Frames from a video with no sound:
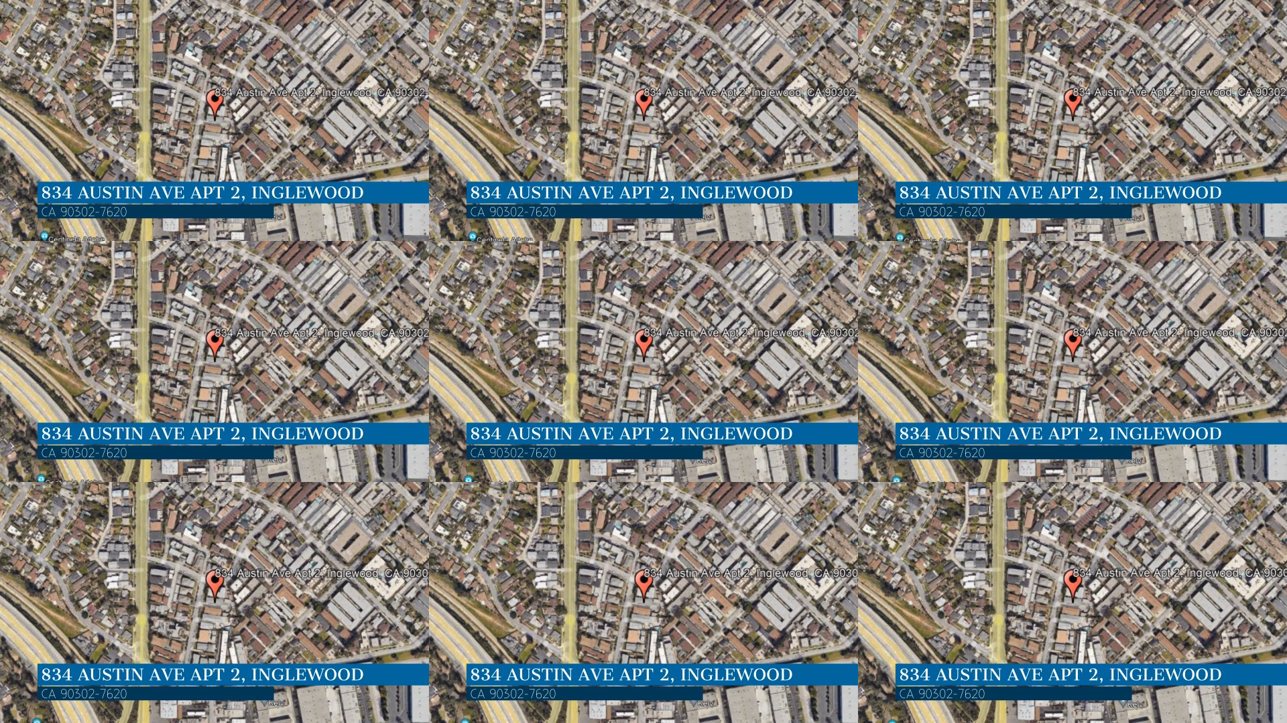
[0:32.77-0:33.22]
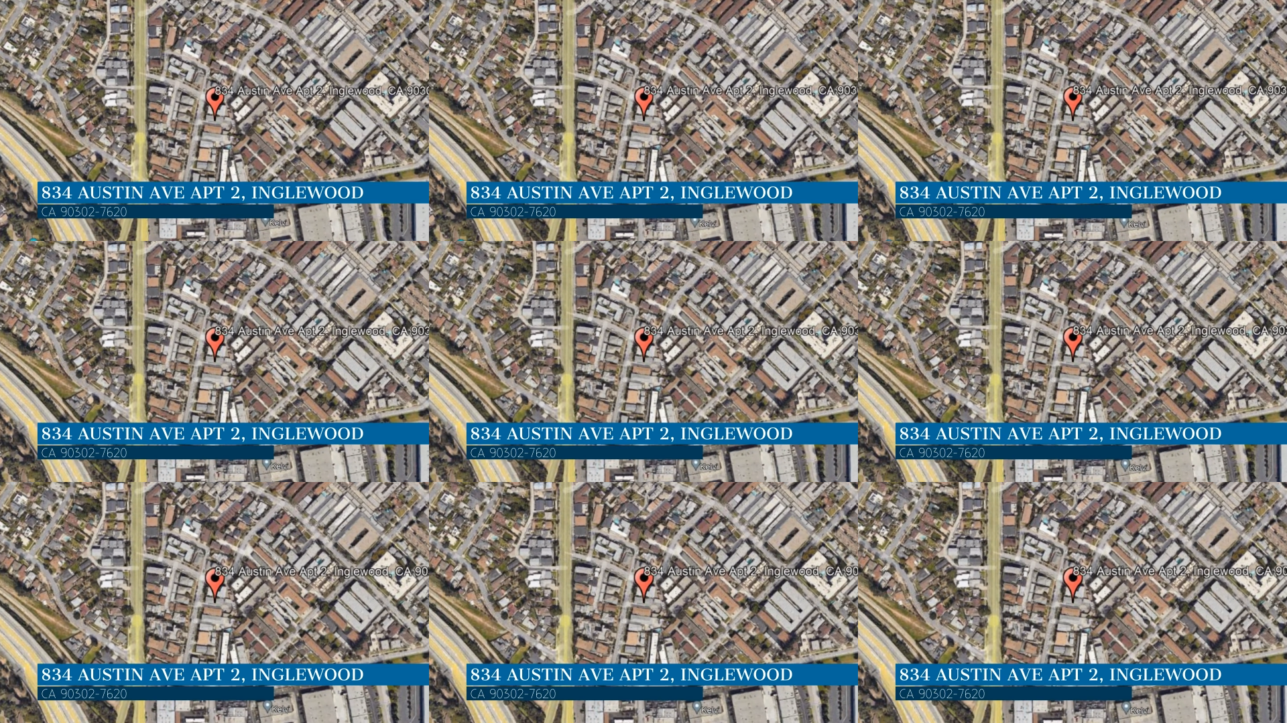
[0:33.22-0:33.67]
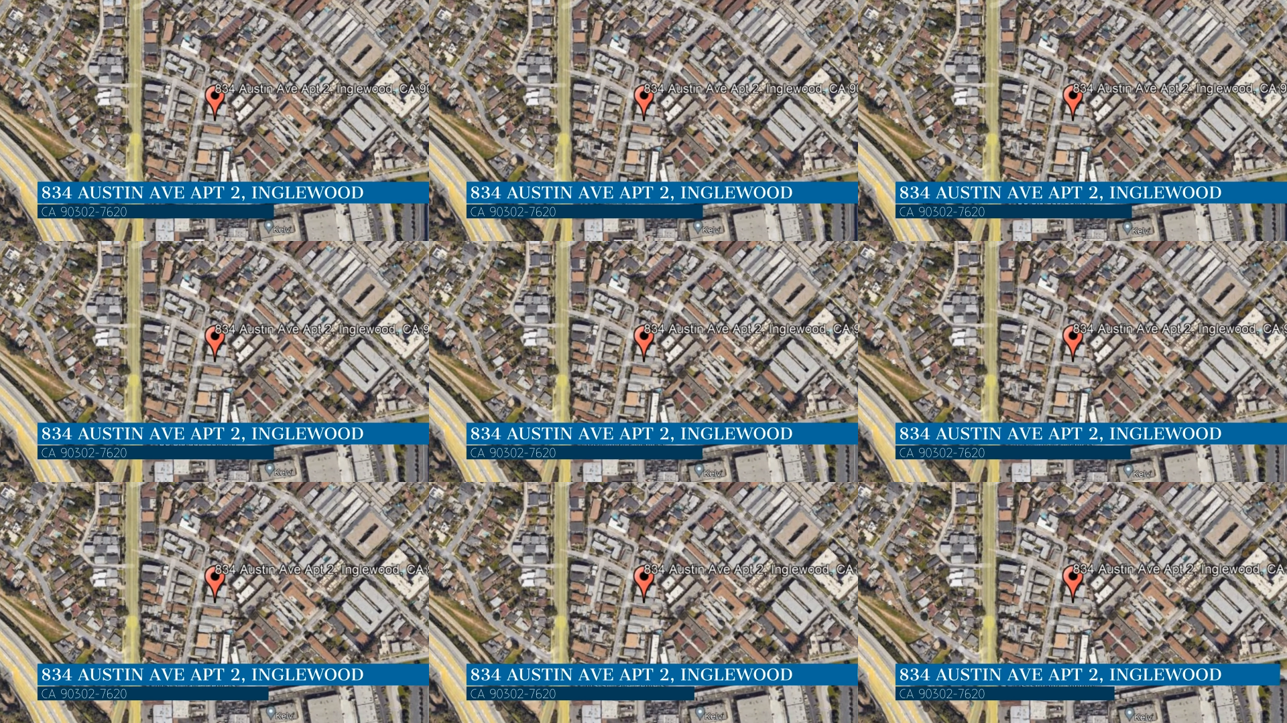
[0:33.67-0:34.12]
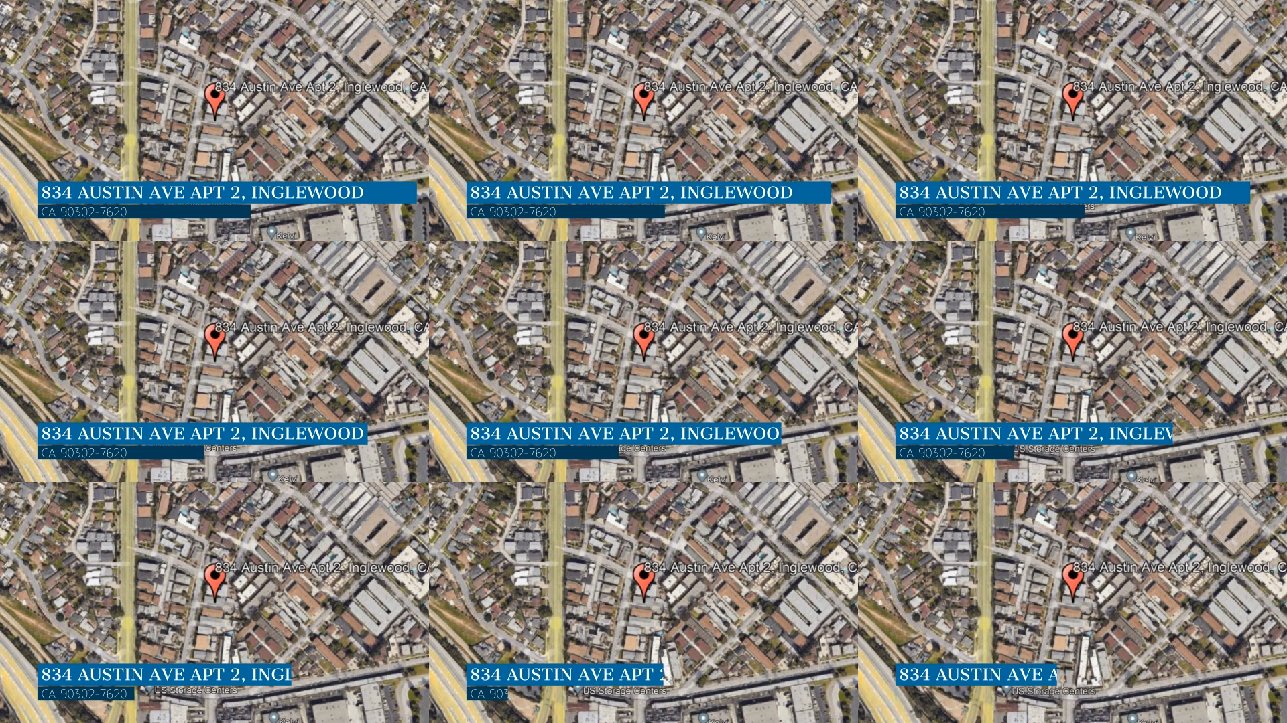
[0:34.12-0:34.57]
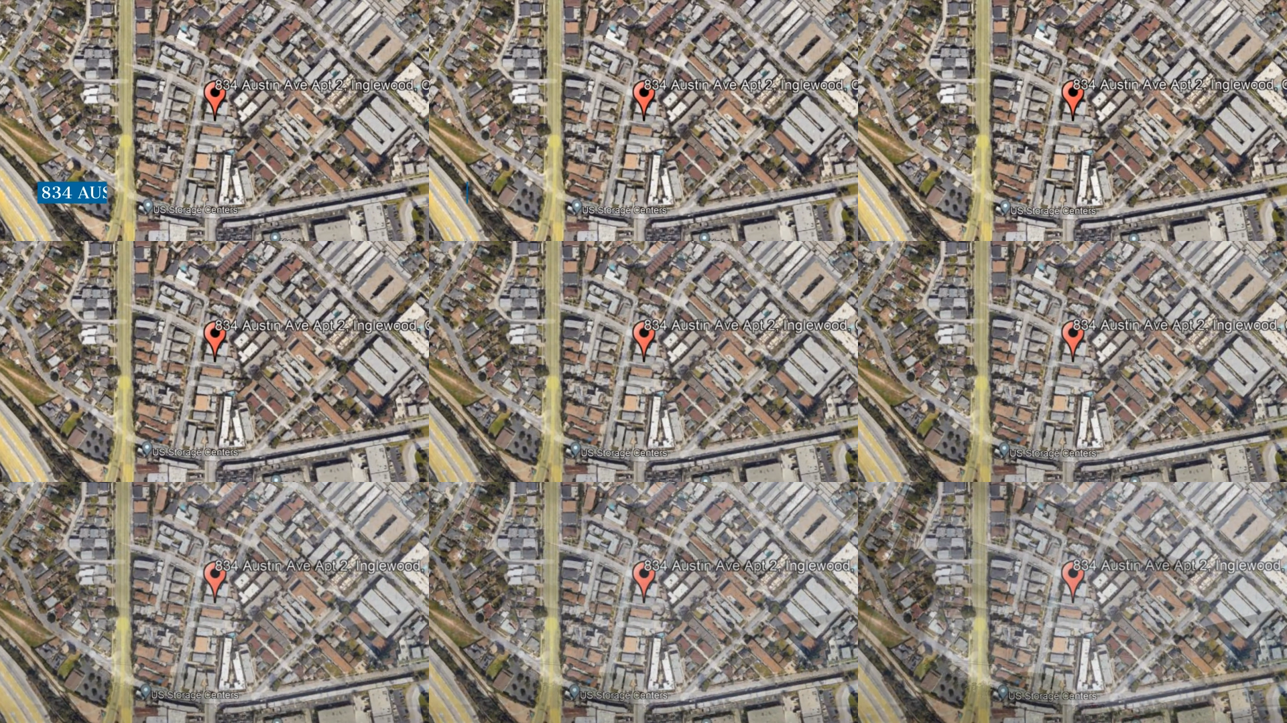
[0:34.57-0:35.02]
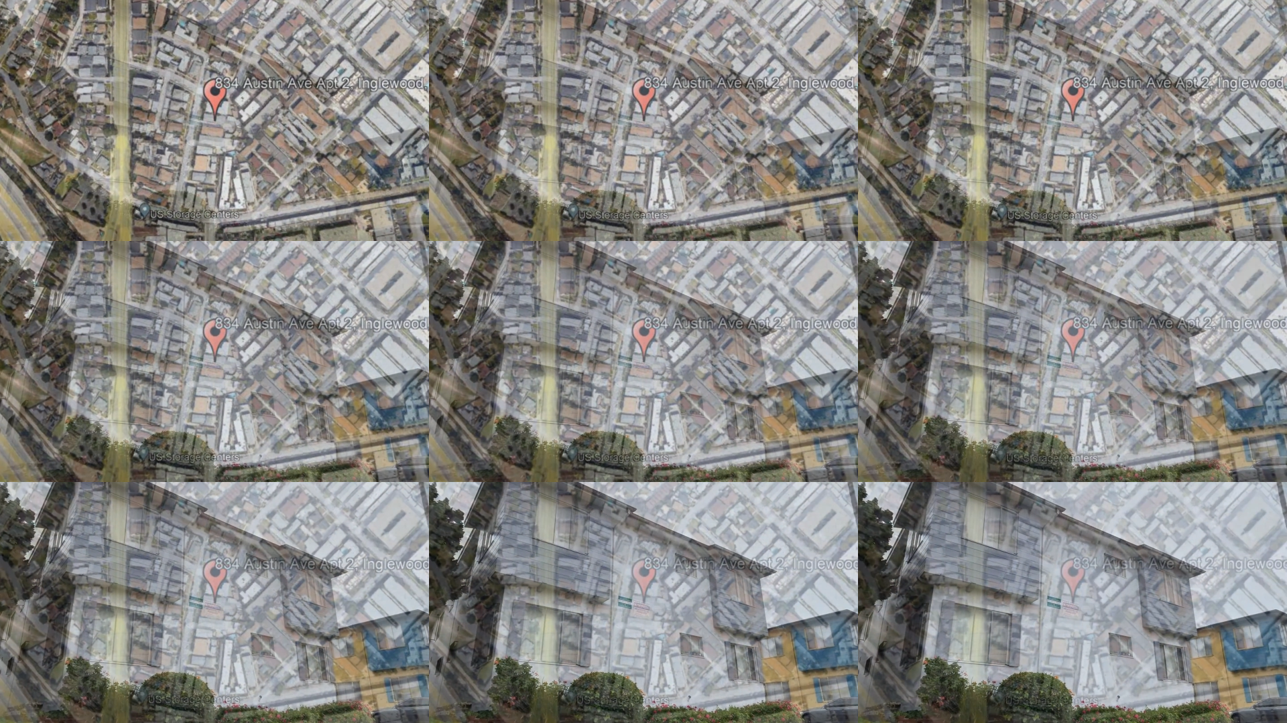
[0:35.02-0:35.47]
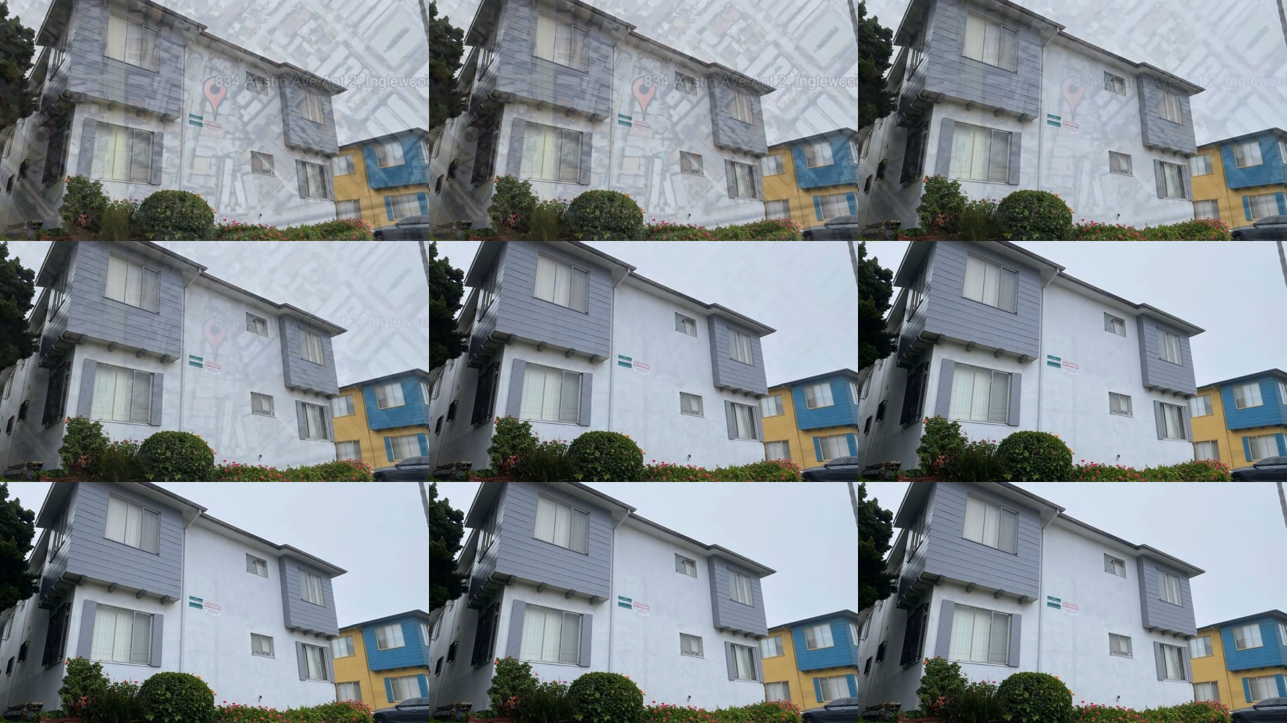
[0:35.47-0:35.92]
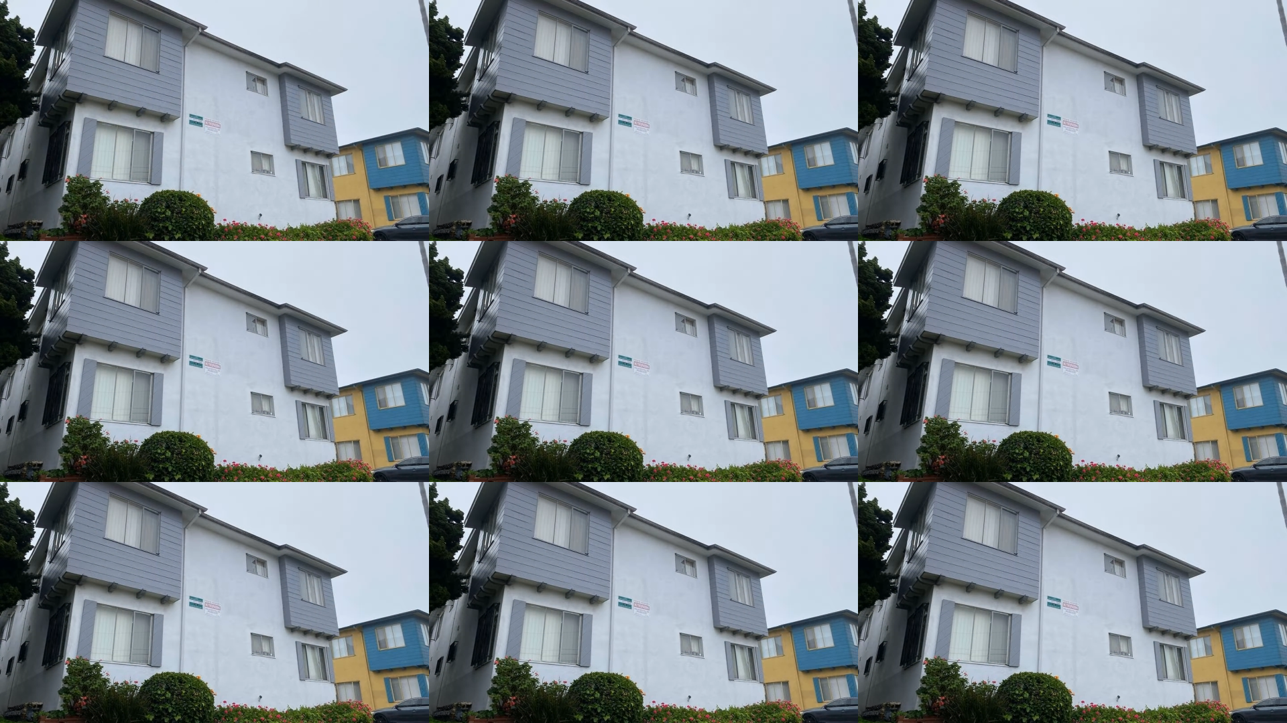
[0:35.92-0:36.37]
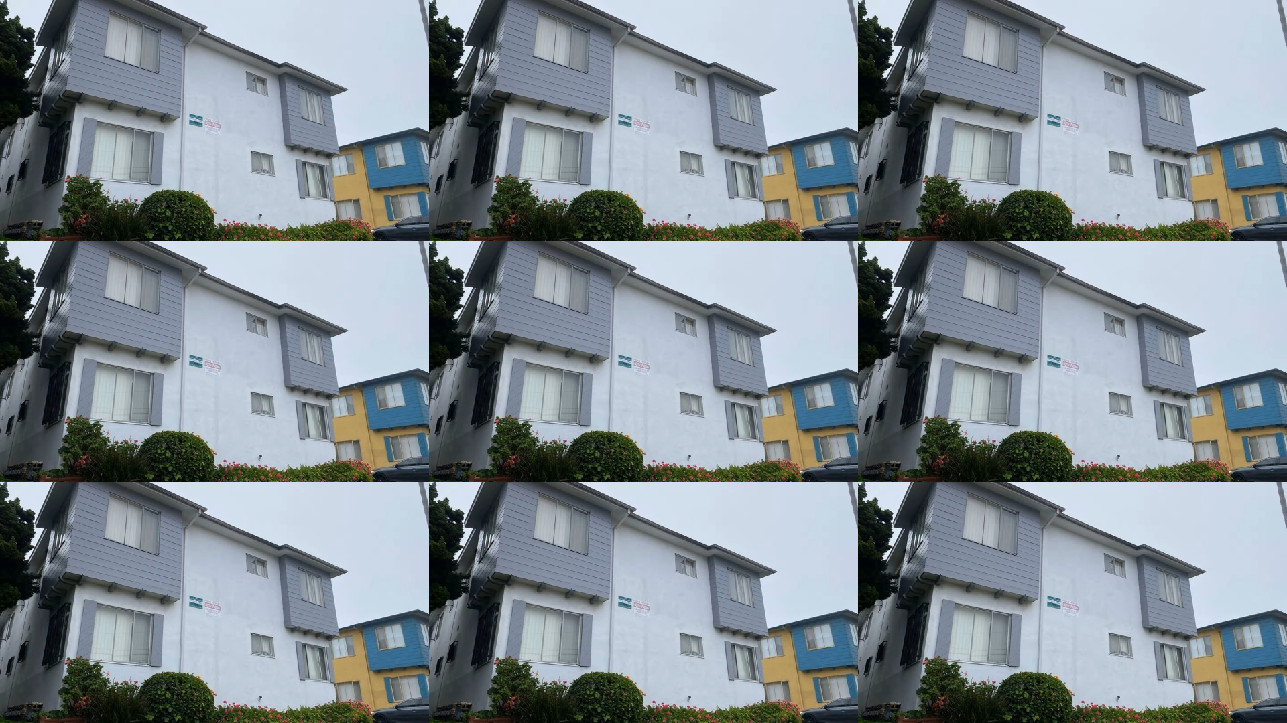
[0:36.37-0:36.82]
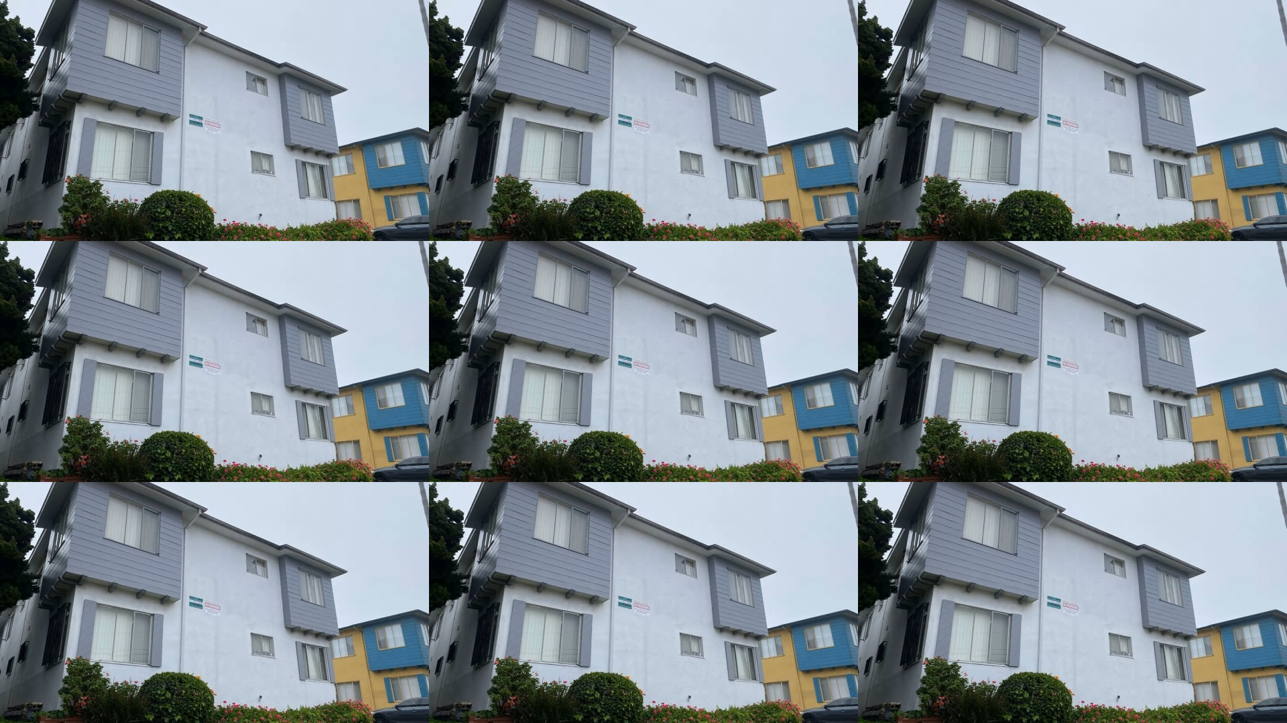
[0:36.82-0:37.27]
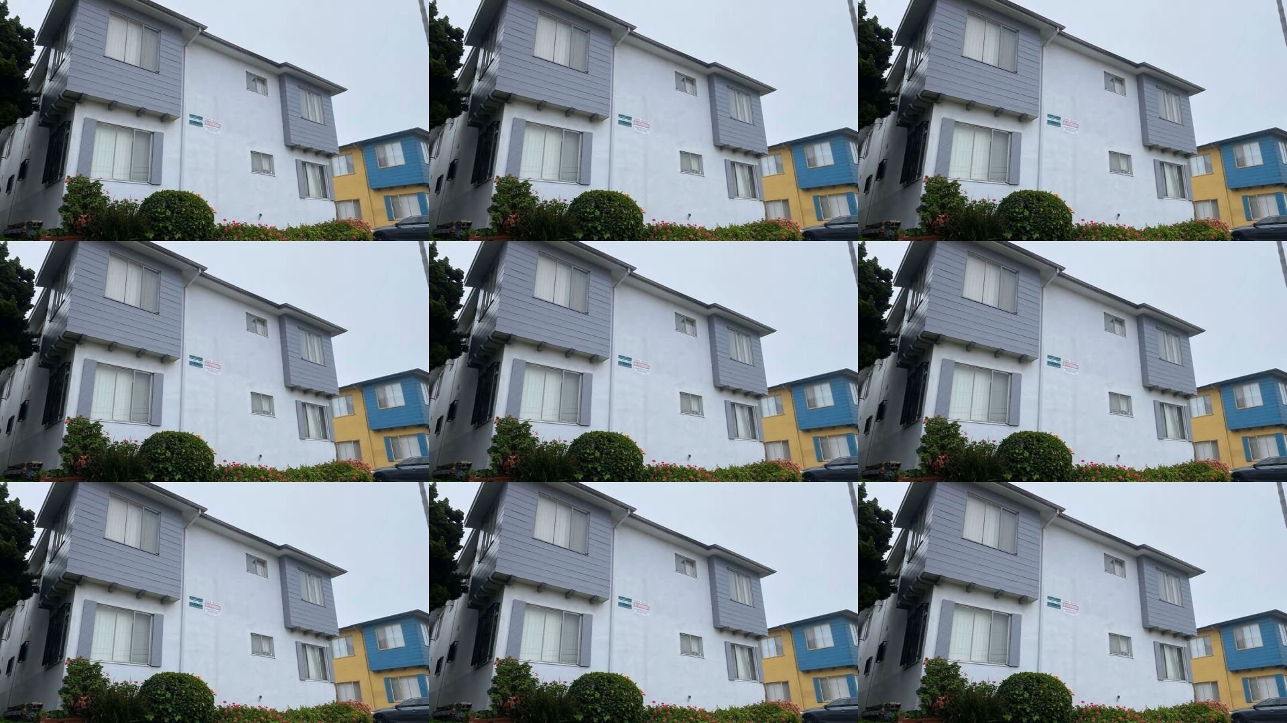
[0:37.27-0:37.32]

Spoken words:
[unreadable: no face in view]